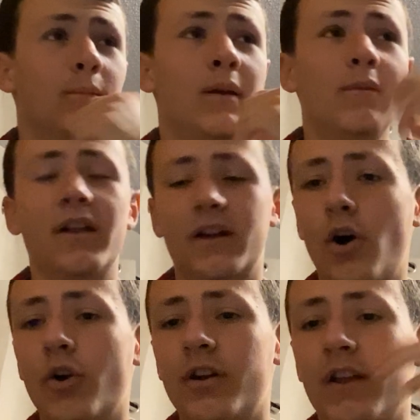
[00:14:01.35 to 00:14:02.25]
maybe like
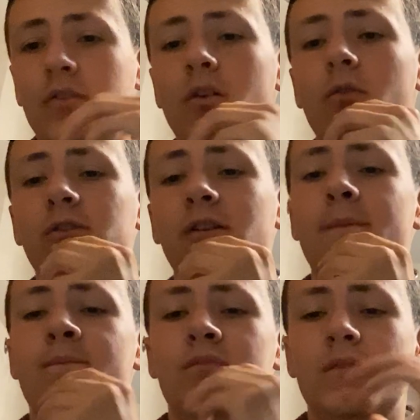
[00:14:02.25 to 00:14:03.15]
100 days ago, say,
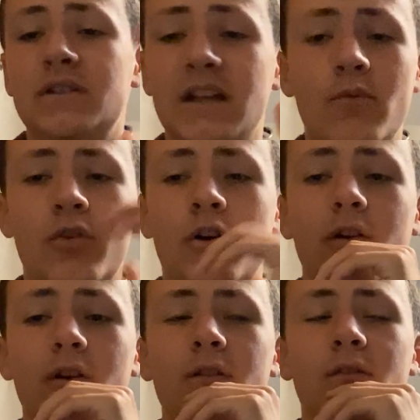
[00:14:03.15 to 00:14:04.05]
day
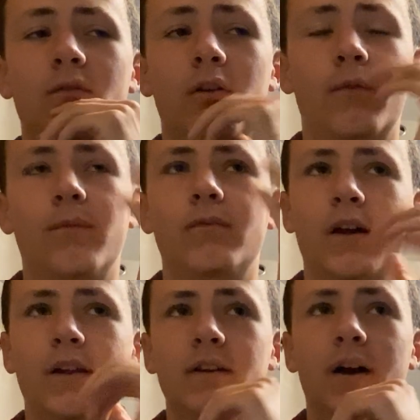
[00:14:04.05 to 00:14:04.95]
100, or
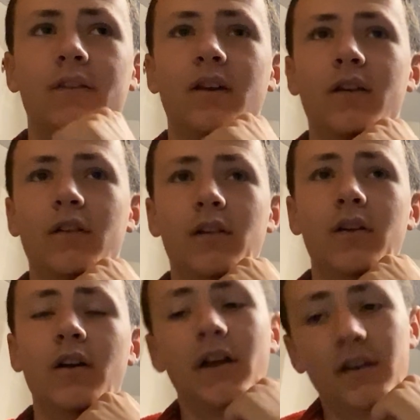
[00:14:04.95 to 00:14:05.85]
99 technically,
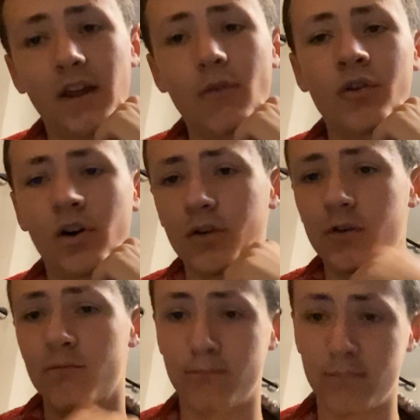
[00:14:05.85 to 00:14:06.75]
day
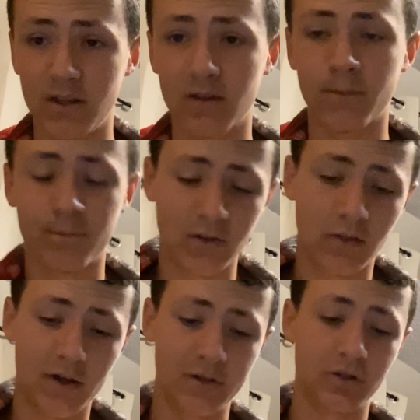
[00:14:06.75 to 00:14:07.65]
100, me,
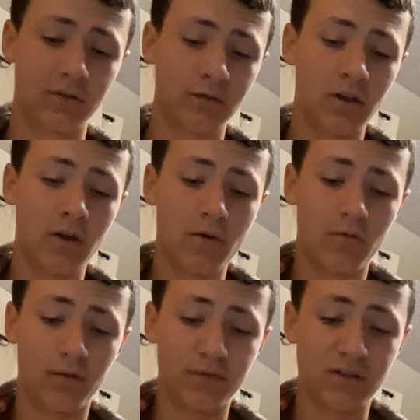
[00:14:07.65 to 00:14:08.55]
Elijah,
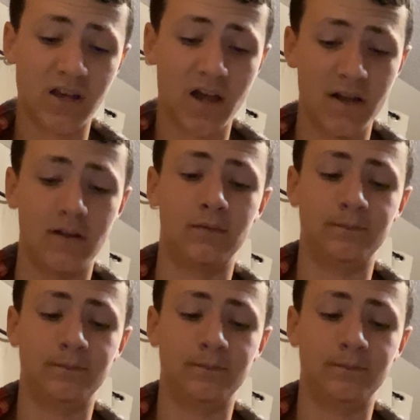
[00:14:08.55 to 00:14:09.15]
would have said